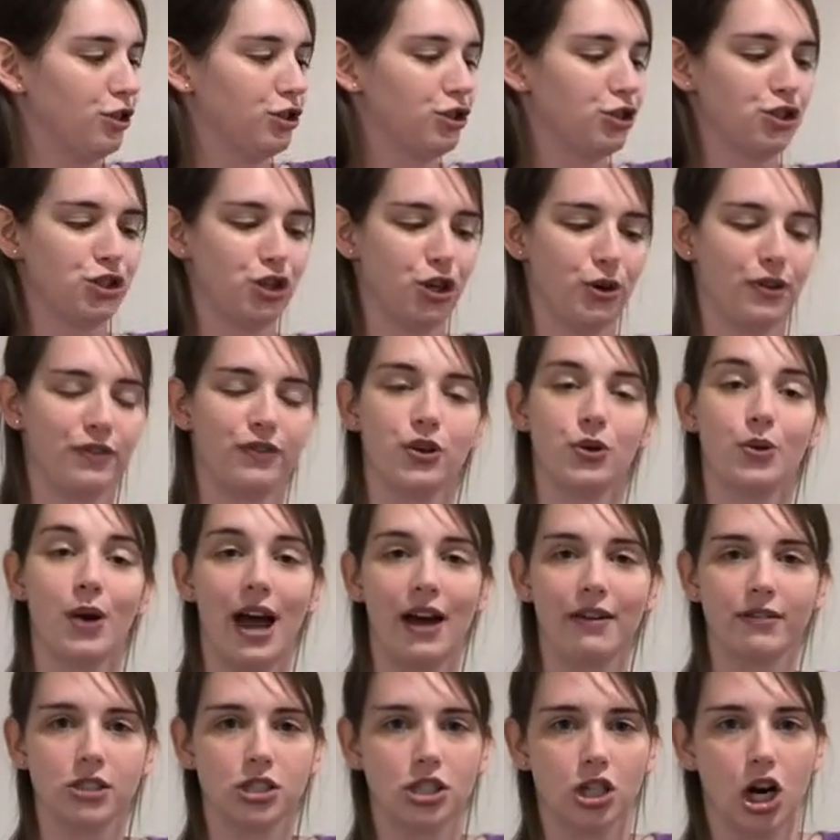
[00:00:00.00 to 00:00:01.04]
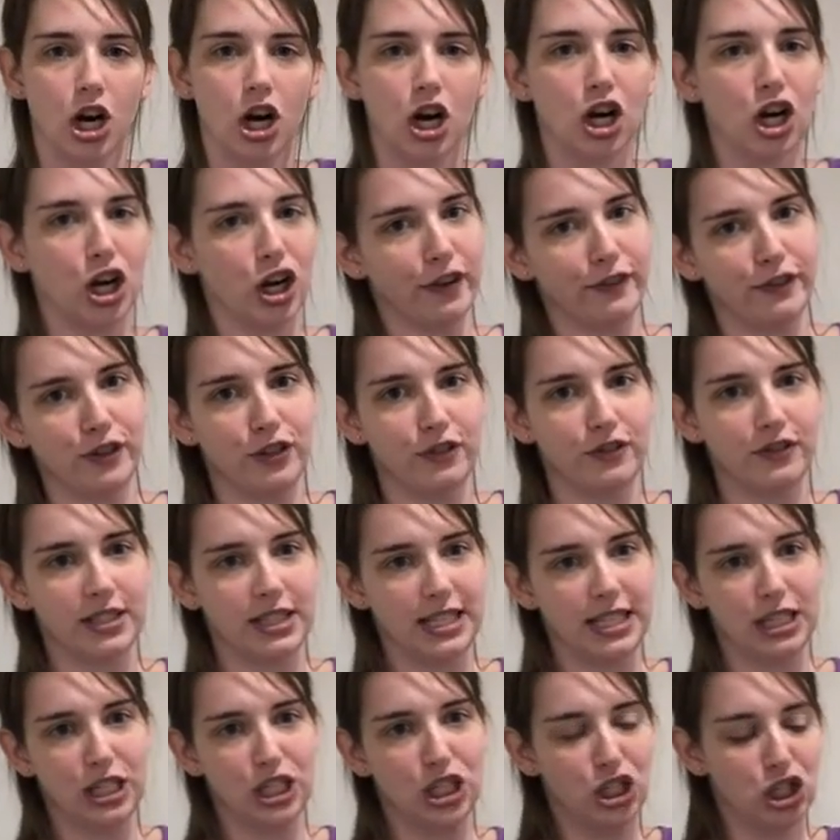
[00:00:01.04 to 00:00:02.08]
So if you have a dog or if you've
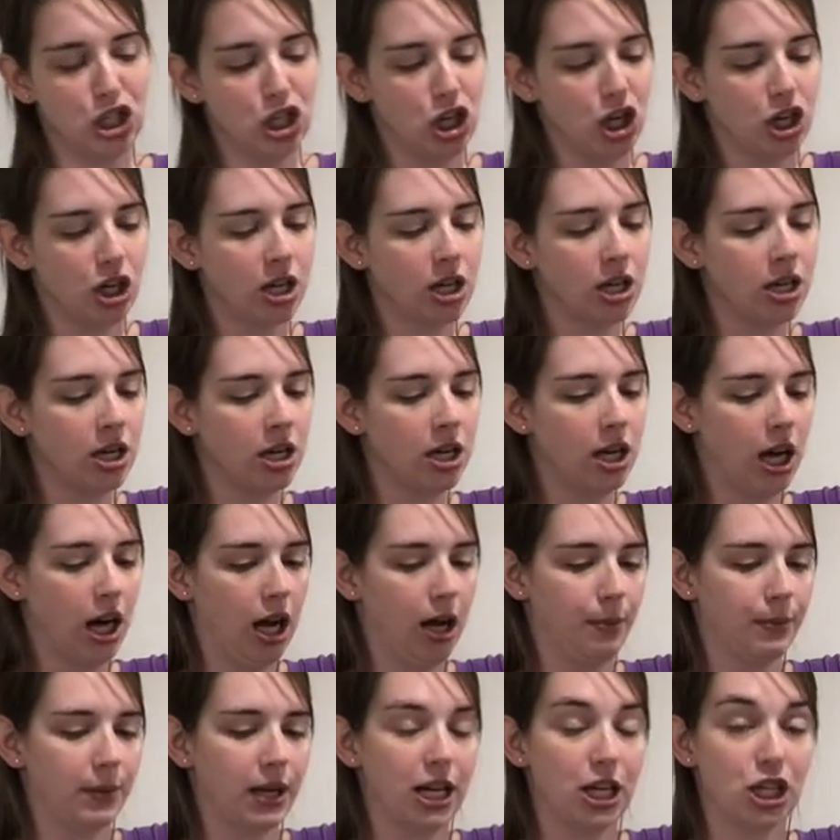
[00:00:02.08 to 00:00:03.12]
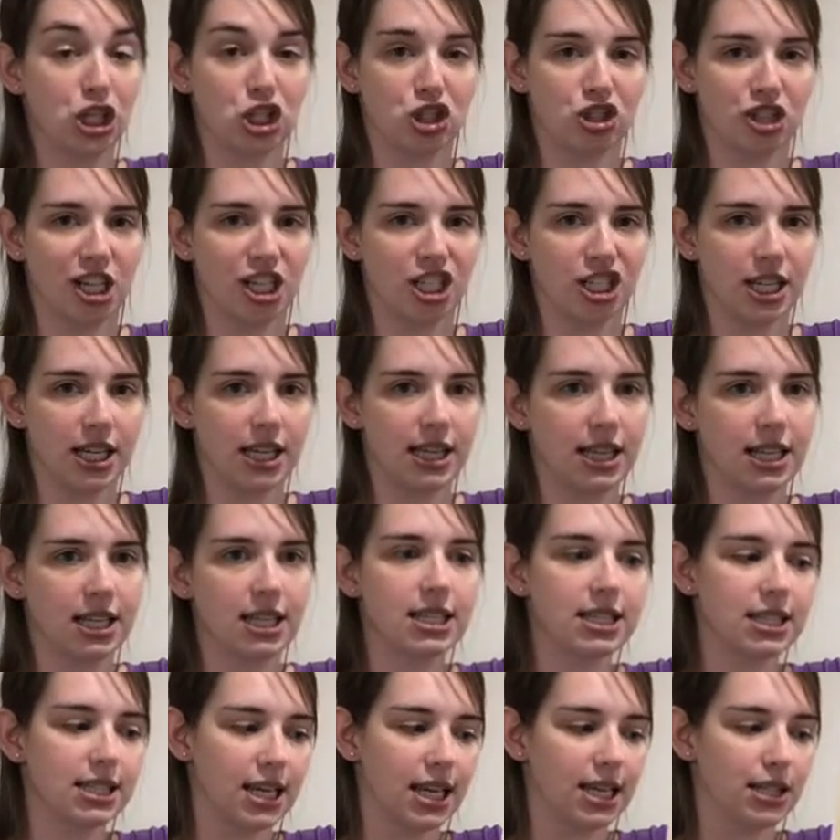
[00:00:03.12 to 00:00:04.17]
seen a dog kind of stretch like this,
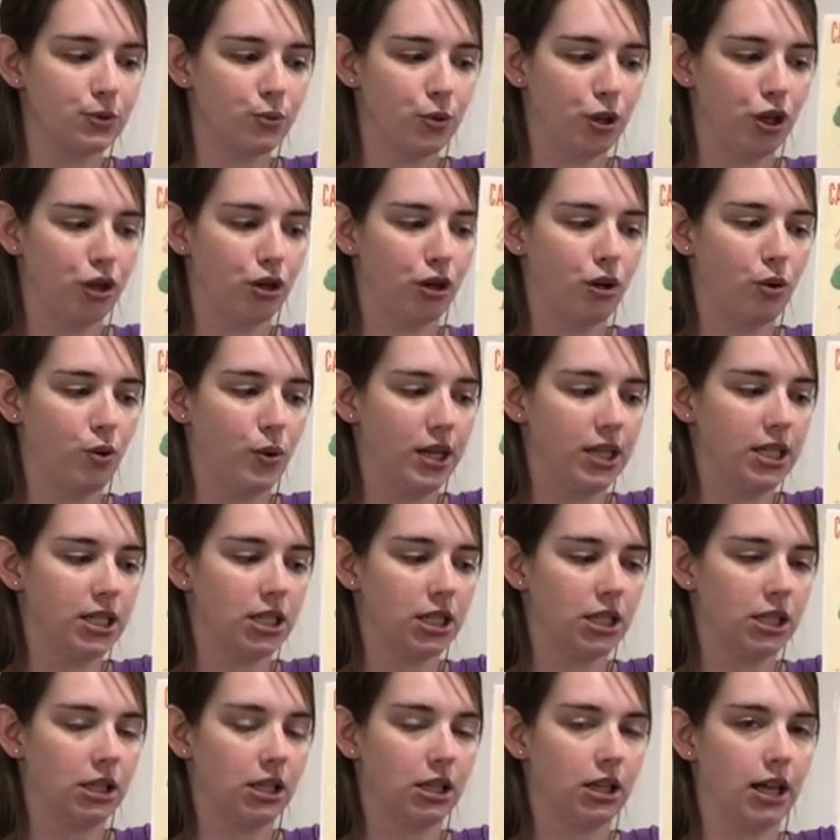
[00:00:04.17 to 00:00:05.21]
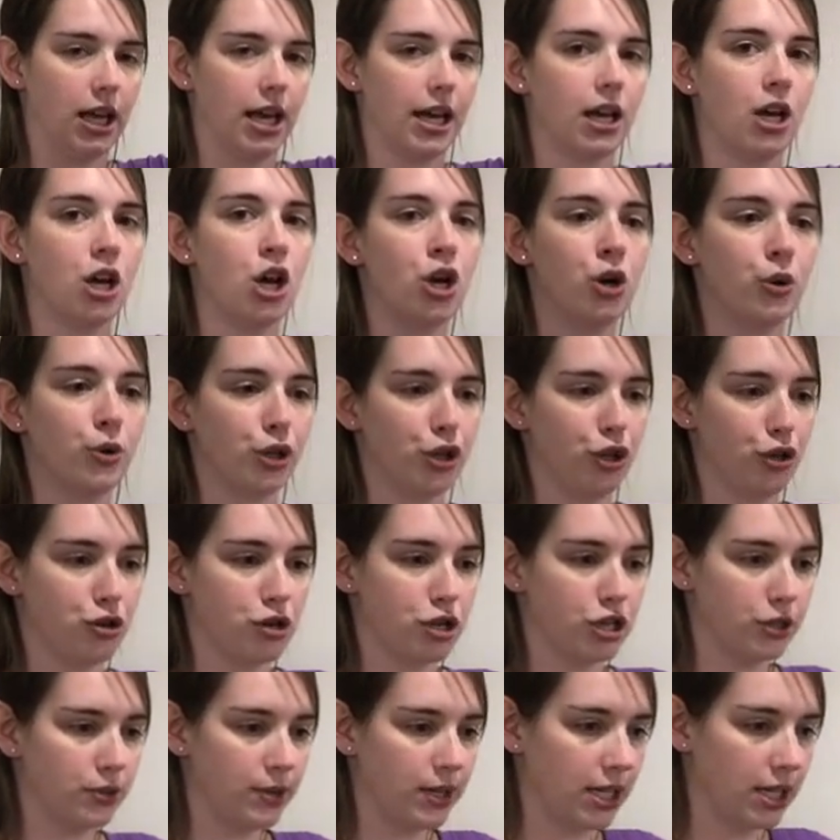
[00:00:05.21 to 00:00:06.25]
that's what you're going to look like when you're
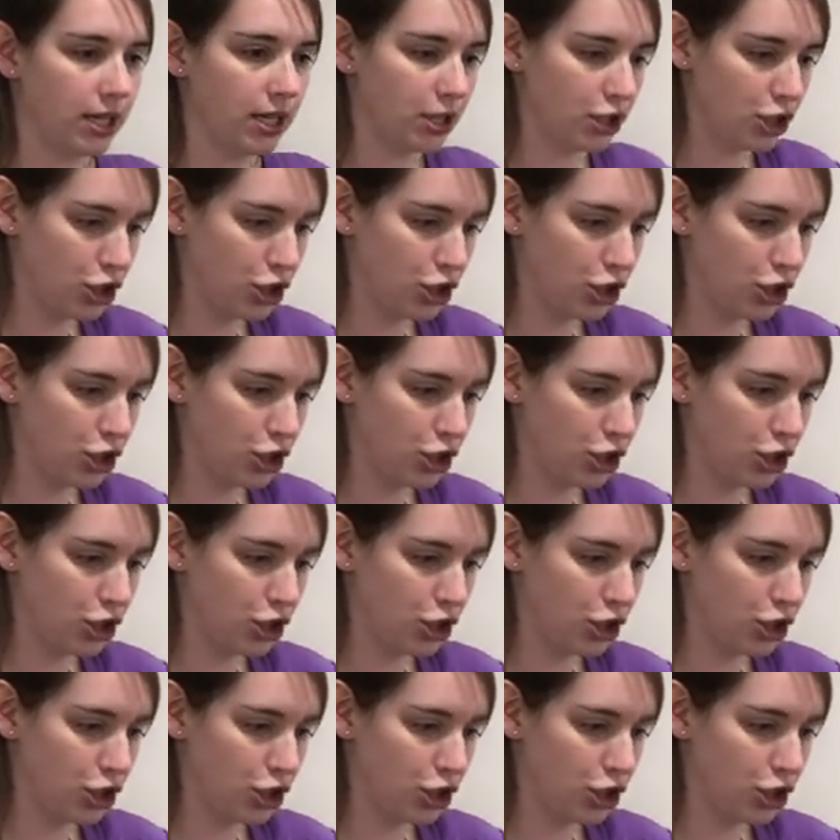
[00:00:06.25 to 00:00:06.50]
doing it.